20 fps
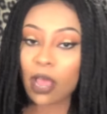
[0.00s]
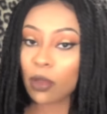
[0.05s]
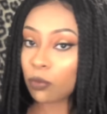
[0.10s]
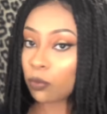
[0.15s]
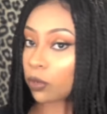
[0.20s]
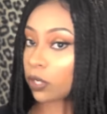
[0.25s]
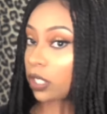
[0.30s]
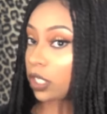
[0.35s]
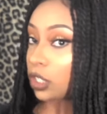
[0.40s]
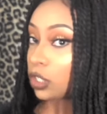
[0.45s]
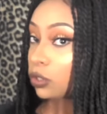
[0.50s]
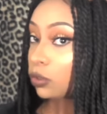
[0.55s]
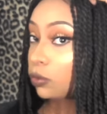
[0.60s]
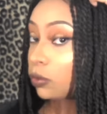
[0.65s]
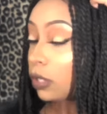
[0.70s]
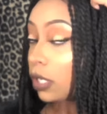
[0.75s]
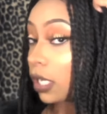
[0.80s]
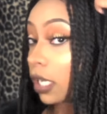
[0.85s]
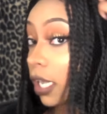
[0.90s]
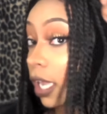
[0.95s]
I really
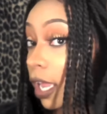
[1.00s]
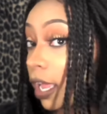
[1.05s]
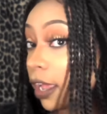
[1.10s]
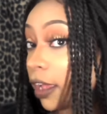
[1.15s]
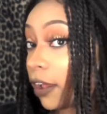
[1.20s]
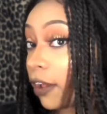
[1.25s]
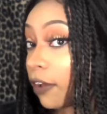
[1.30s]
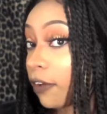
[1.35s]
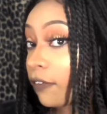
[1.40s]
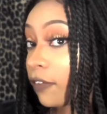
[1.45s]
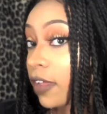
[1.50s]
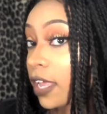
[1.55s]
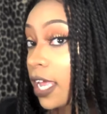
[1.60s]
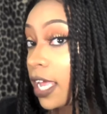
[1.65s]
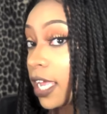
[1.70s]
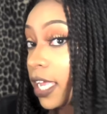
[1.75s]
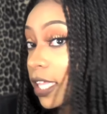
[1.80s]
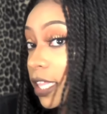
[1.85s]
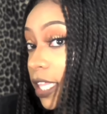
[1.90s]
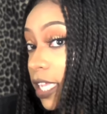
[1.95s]
do love
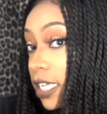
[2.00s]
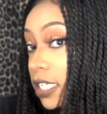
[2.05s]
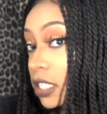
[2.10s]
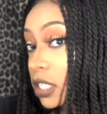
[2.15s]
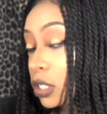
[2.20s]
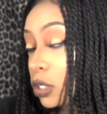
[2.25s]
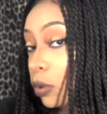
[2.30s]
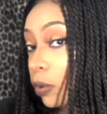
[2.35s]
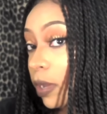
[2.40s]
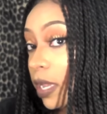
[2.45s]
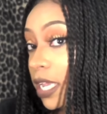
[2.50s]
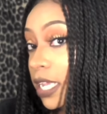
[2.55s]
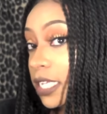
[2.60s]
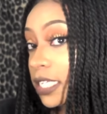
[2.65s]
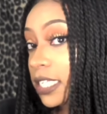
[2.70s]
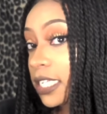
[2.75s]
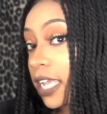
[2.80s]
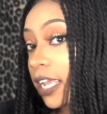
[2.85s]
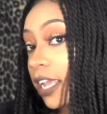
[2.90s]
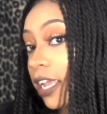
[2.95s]
these
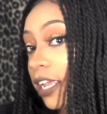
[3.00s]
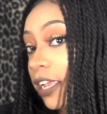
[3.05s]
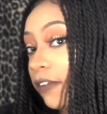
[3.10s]
twists.